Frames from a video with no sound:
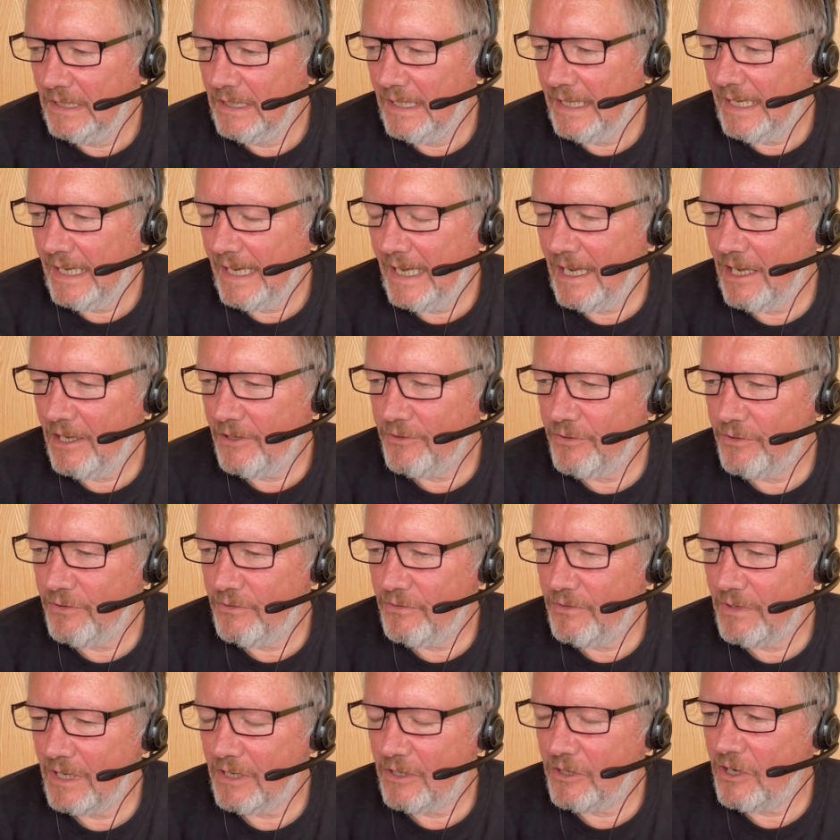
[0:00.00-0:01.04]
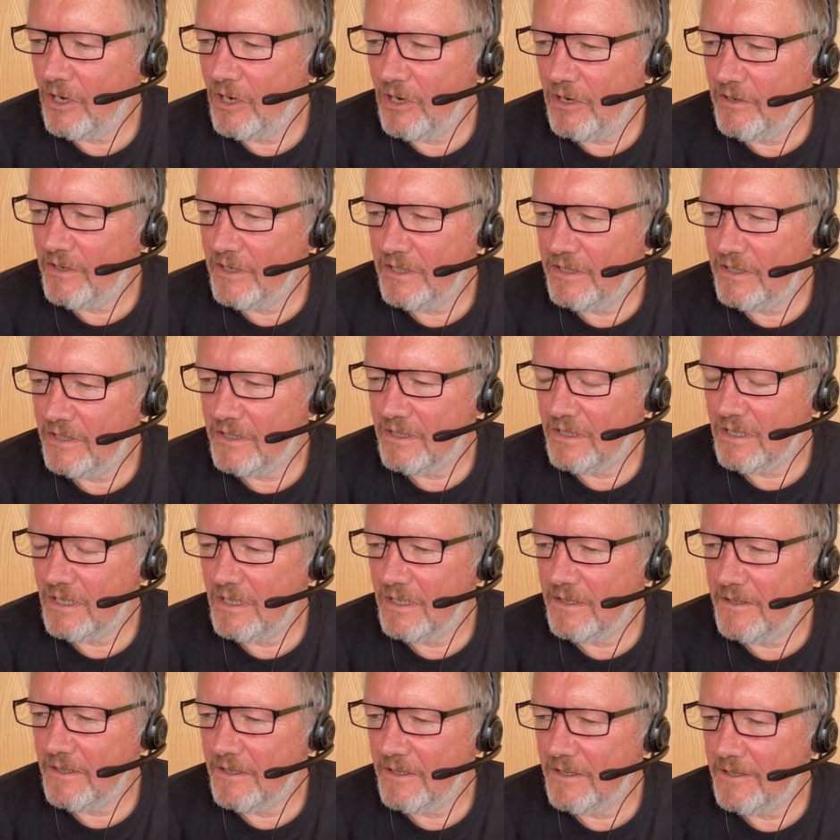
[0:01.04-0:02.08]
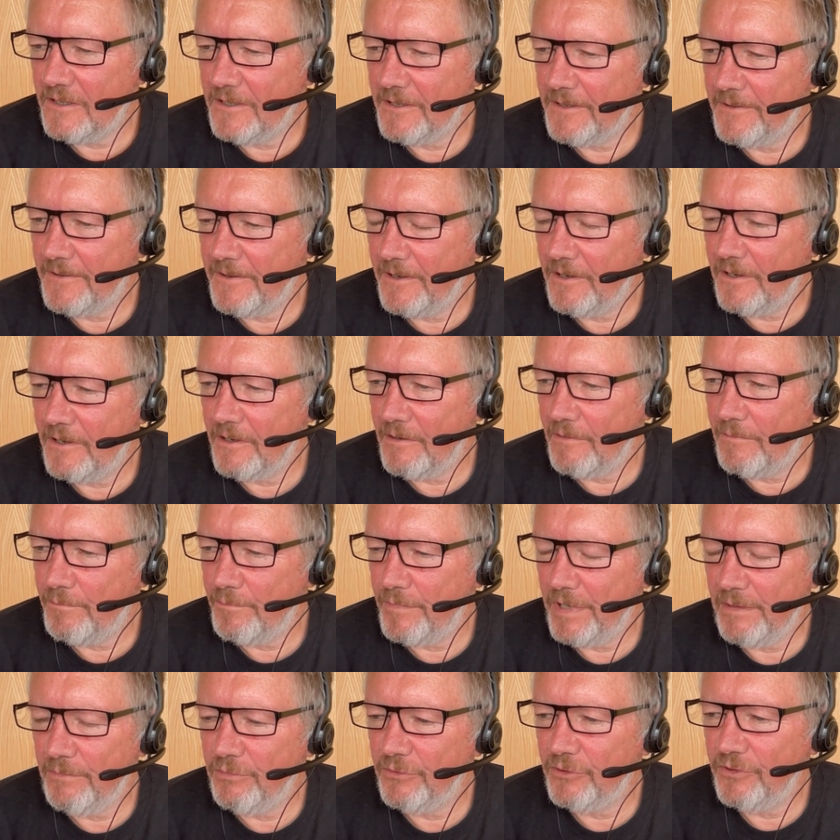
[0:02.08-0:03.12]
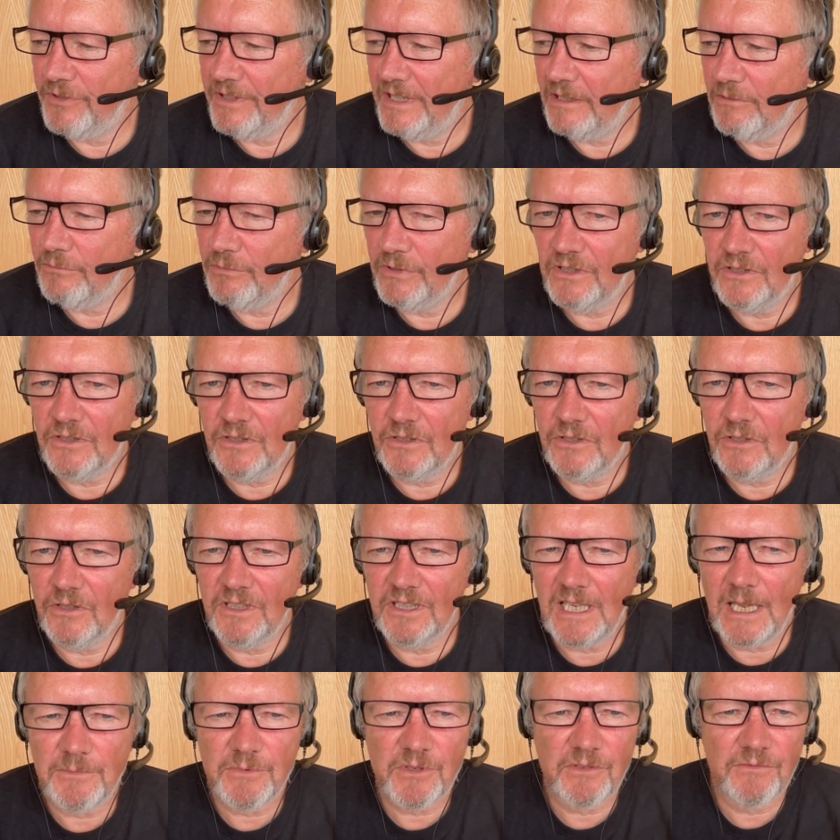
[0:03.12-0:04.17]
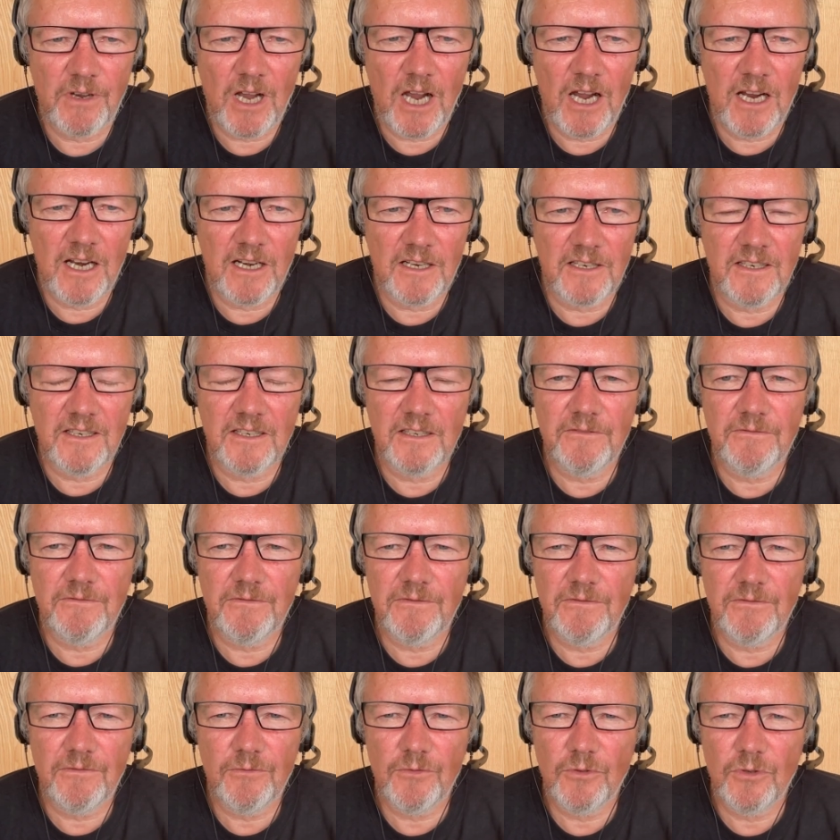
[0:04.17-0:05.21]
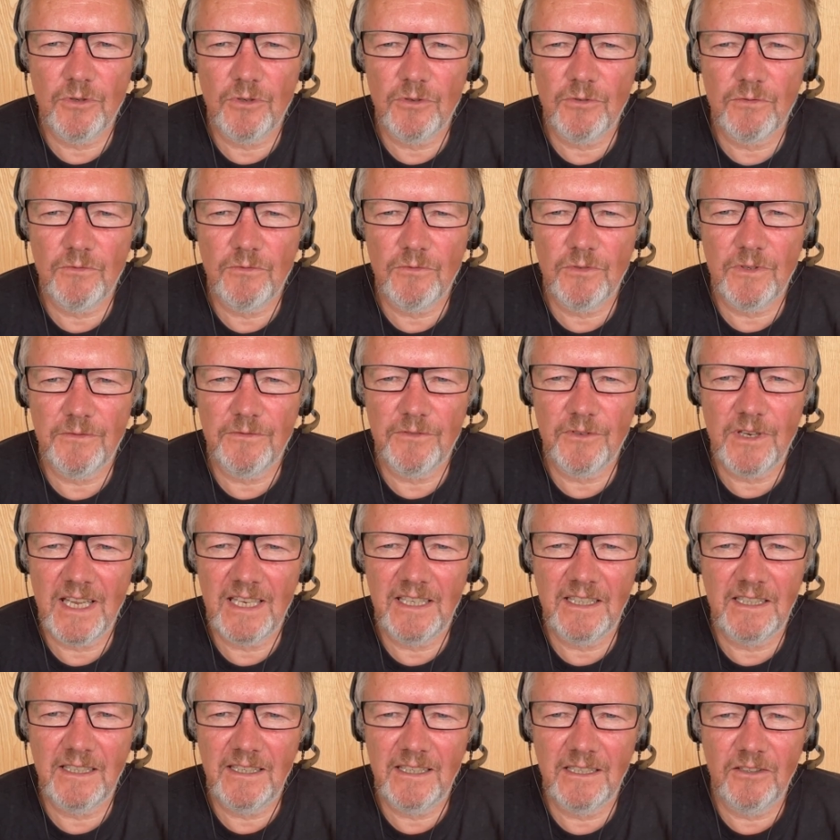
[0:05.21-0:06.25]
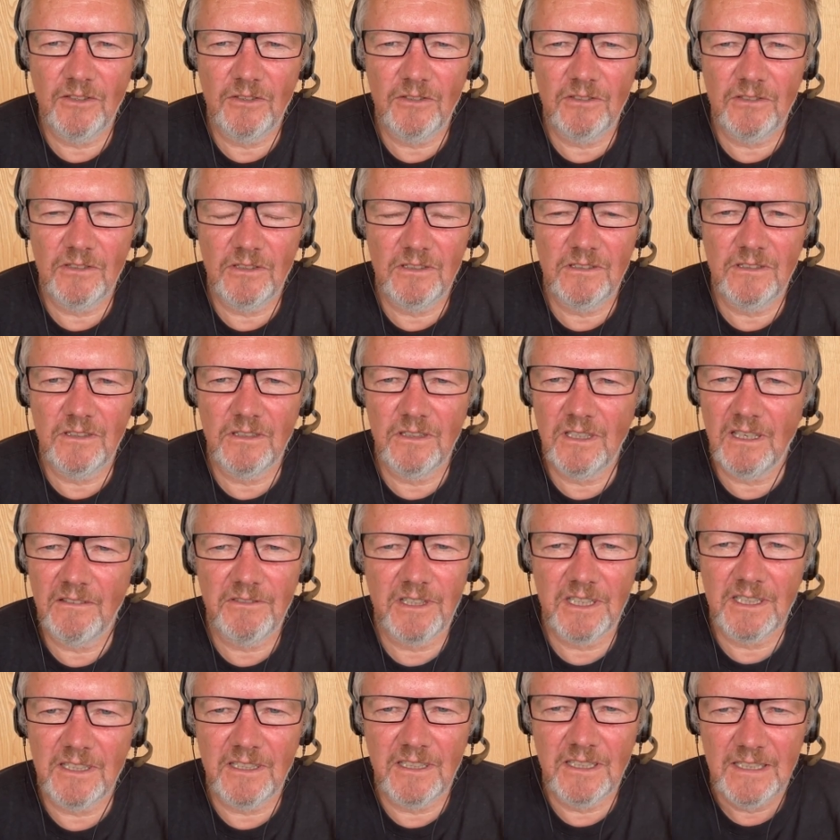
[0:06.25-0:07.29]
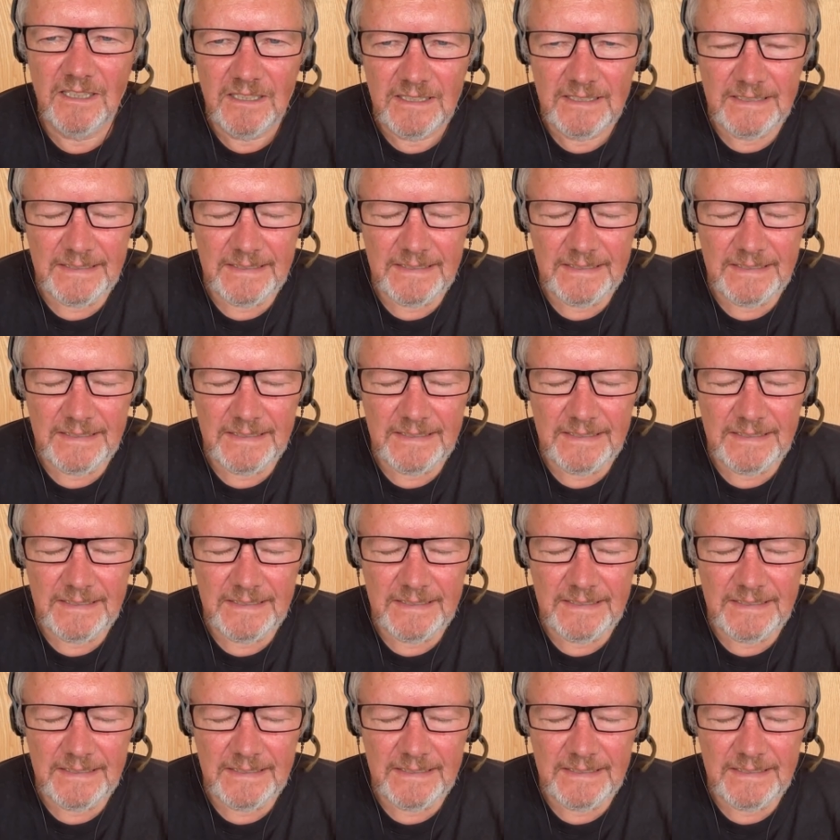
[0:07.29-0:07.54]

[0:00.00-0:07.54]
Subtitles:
how do you encourage people to deal with certain types of art? If you hate it or love it,